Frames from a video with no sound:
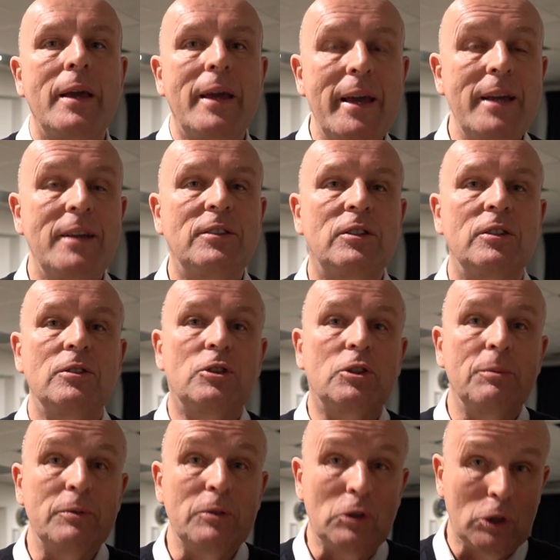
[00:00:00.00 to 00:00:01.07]
is
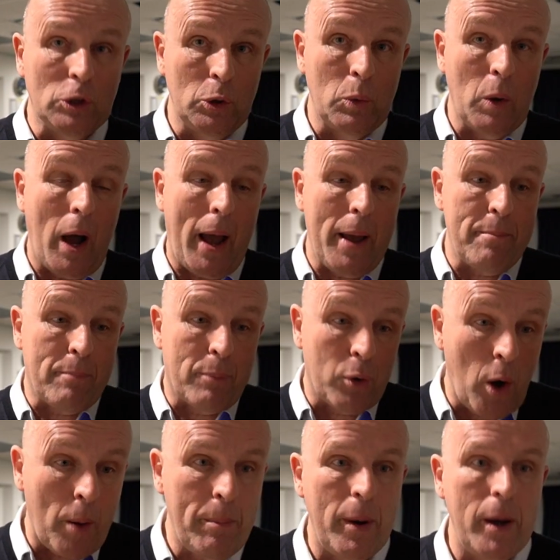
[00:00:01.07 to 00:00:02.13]
to do a
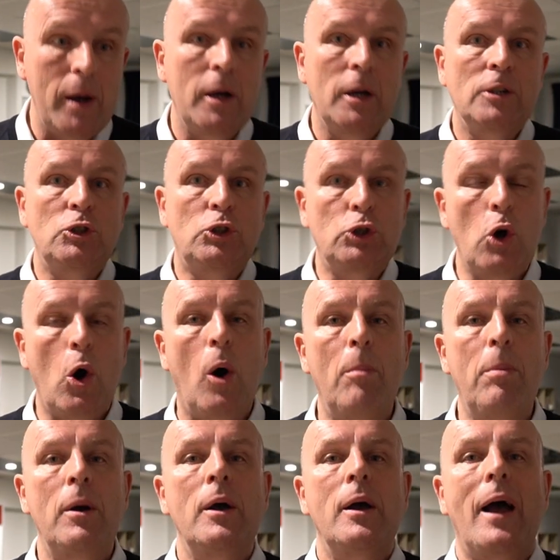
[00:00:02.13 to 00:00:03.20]
proper job